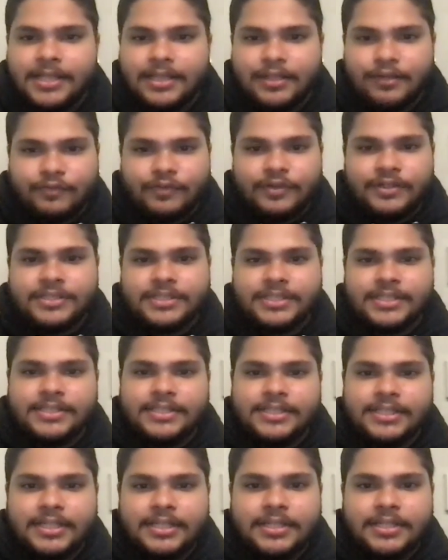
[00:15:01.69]
The first
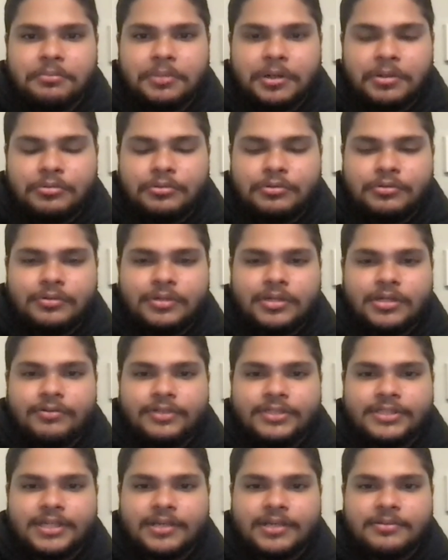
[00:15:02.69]
season in the bubble,
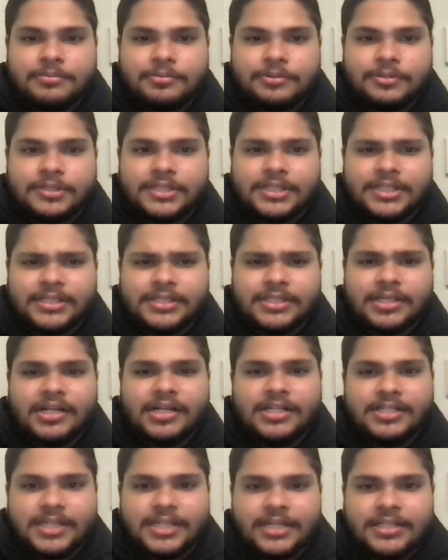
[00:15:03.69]
Kristaps Porzingis
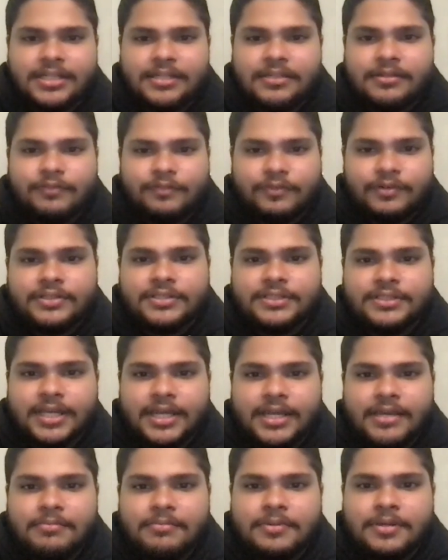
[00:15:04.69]
got ejected the first
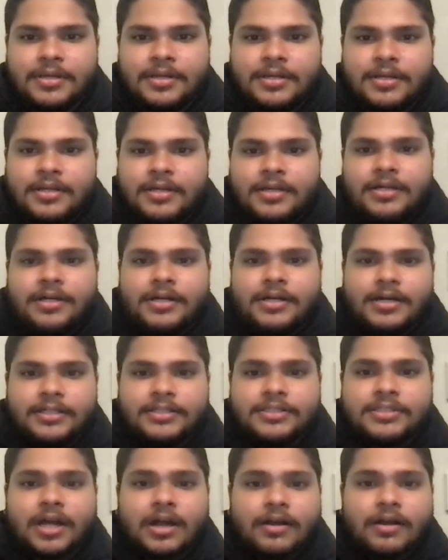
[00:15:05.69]
game. Uh,
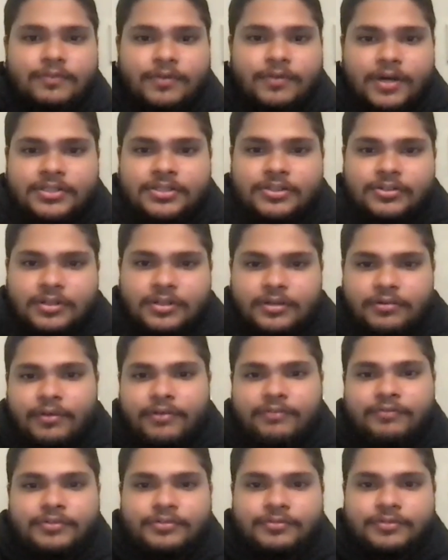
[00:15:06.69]
Scott Foster, the
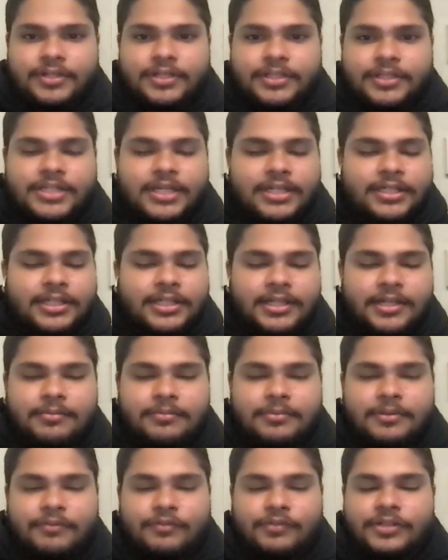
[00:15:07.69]
referee, ejected
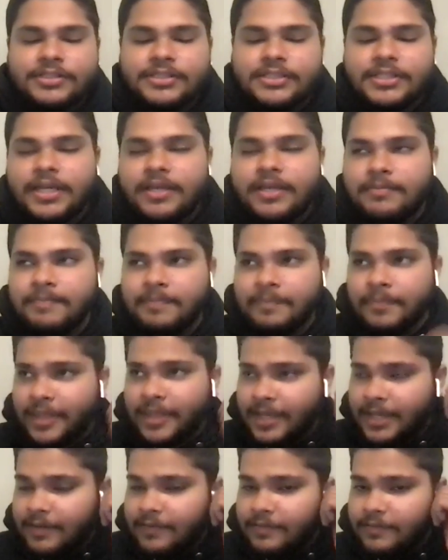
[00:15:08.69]
him the first game.
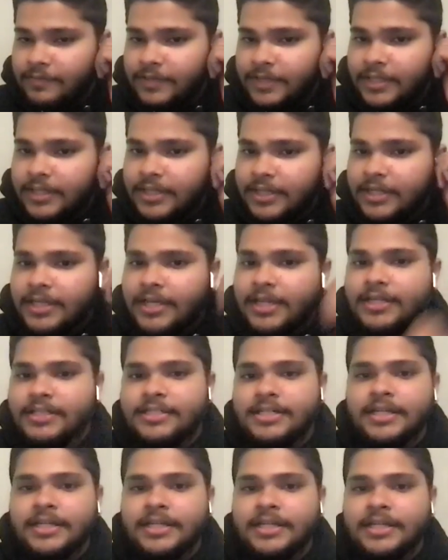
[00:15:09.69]
If he didn't get
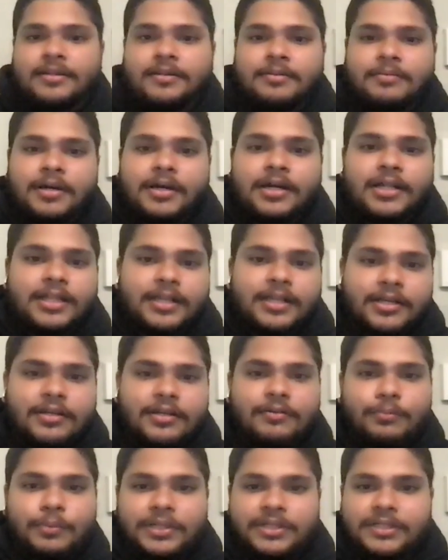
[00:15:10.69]
ejected, uh, they could
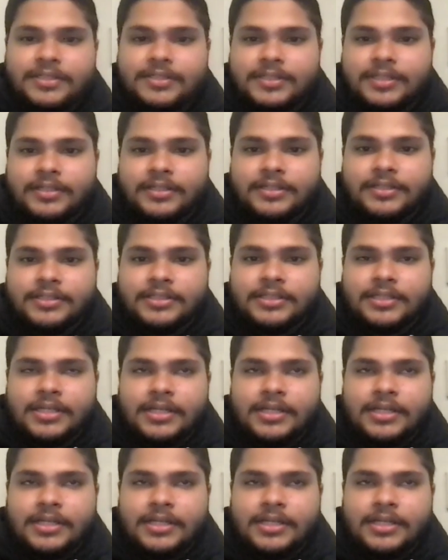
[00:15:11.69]
have won the series.